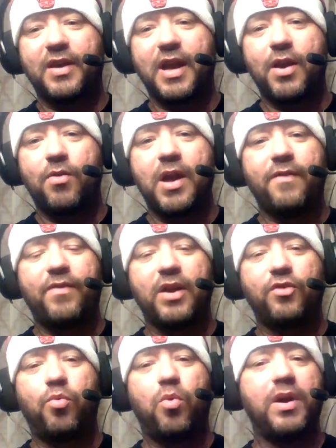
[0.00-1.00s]
Like, I don't have
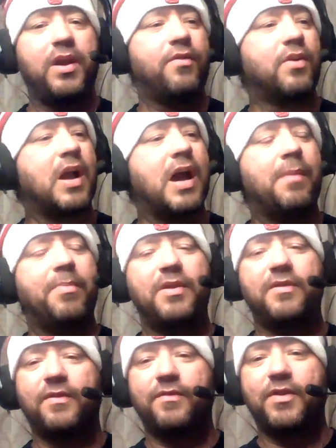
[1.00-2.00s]
like 20 other
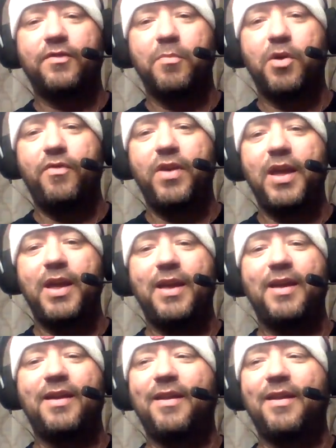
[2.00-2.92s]
copies of this movie.